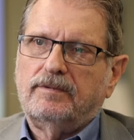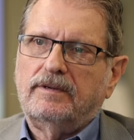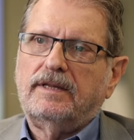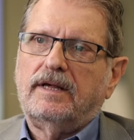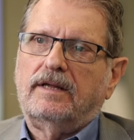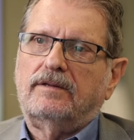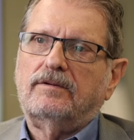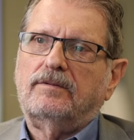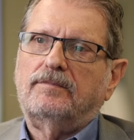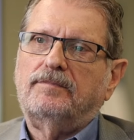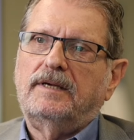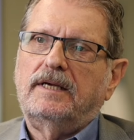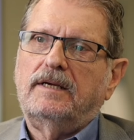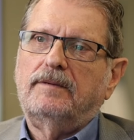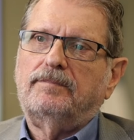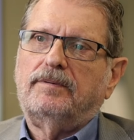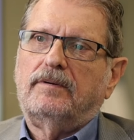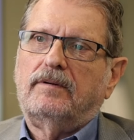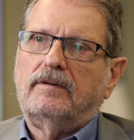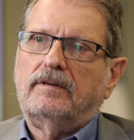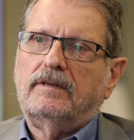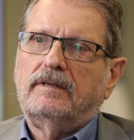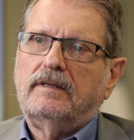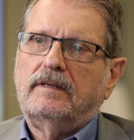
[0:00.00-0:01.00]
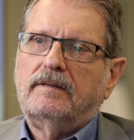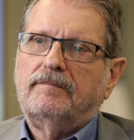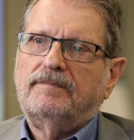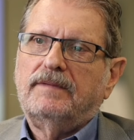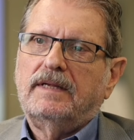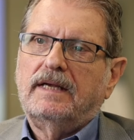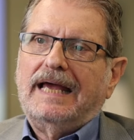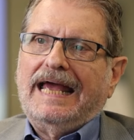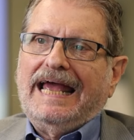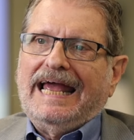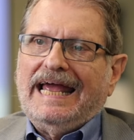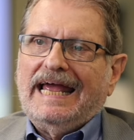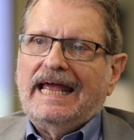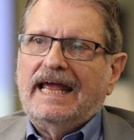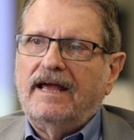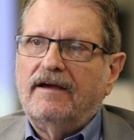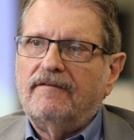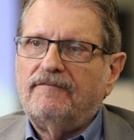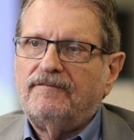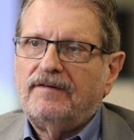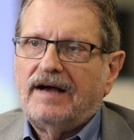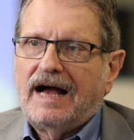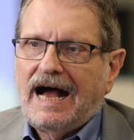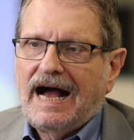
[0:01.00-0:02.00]
with other people.
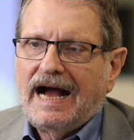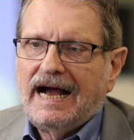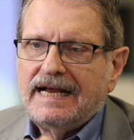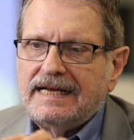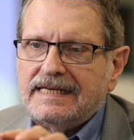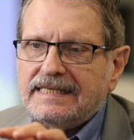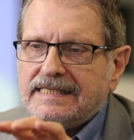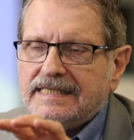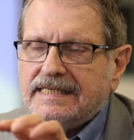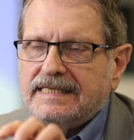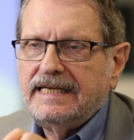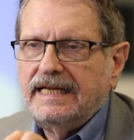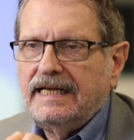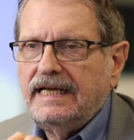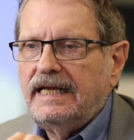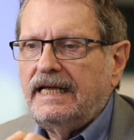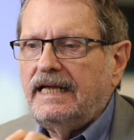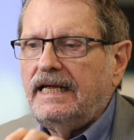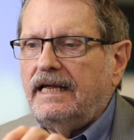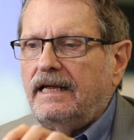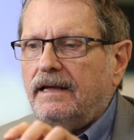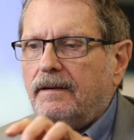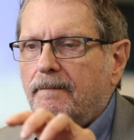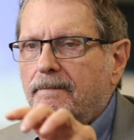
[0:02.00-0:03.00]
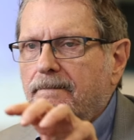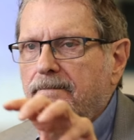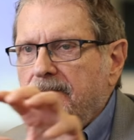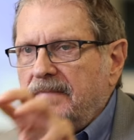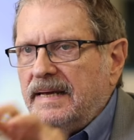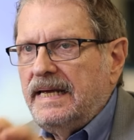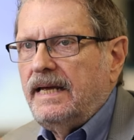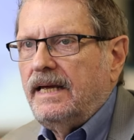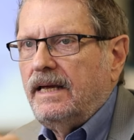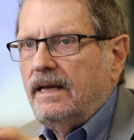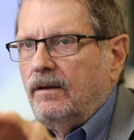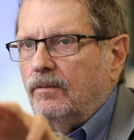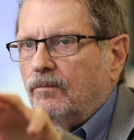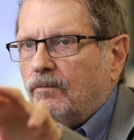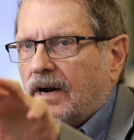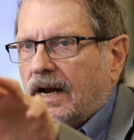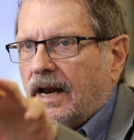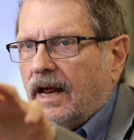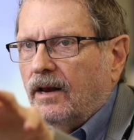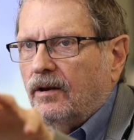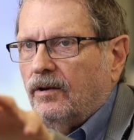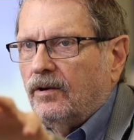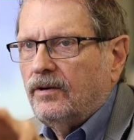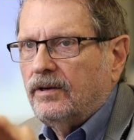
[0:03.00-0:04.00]
If I see me when
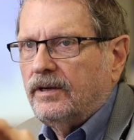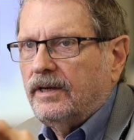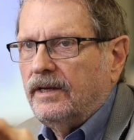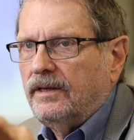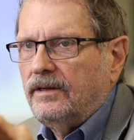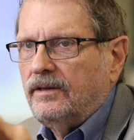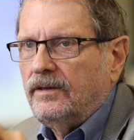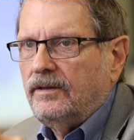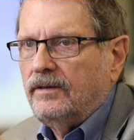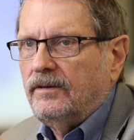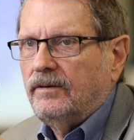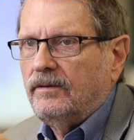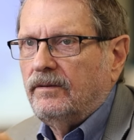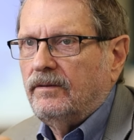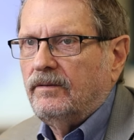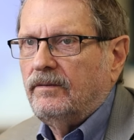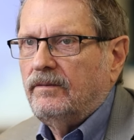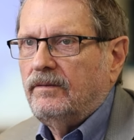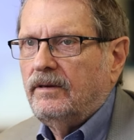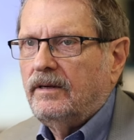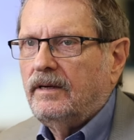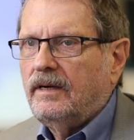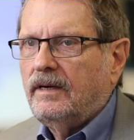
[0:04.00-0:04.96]
I look at you,